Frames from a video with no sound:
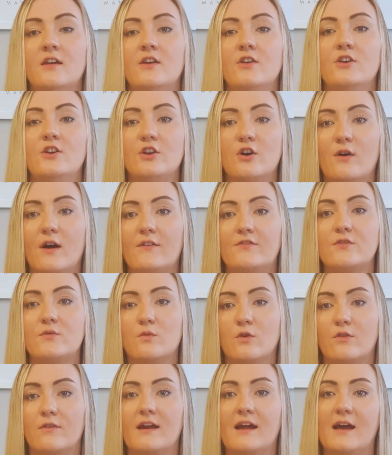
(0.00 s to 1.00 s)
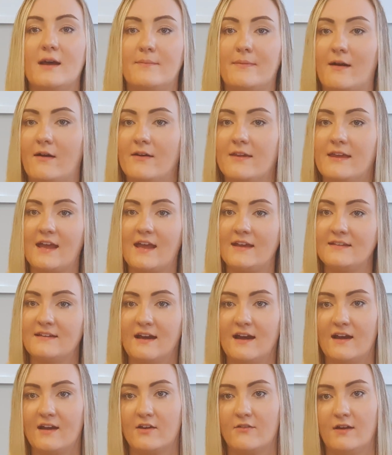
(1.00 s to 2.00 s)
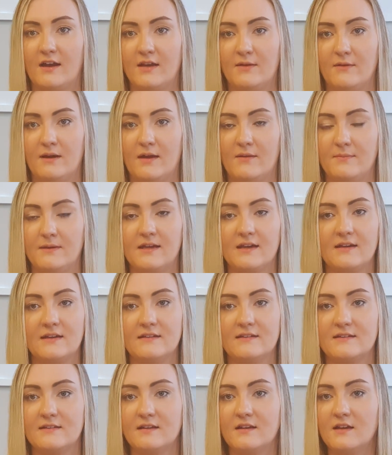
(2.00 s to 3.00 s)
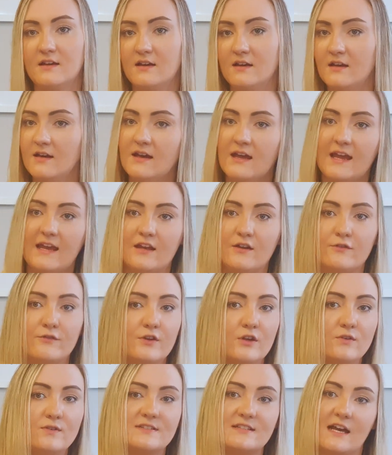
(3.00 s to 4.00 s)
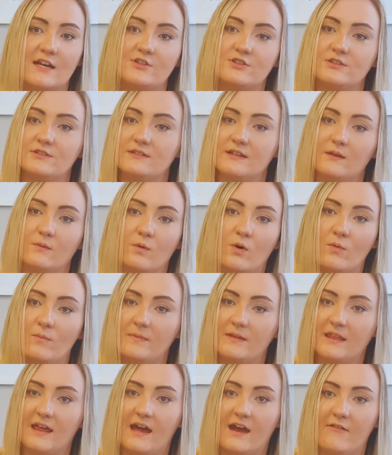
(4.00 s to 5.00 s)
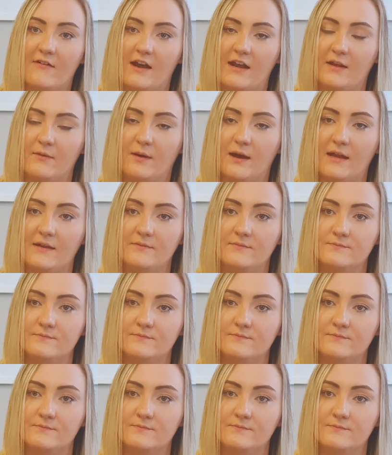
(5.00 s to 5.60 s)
you don't have to worry about it darker anyway, because in a few sessions it won't be there anyway.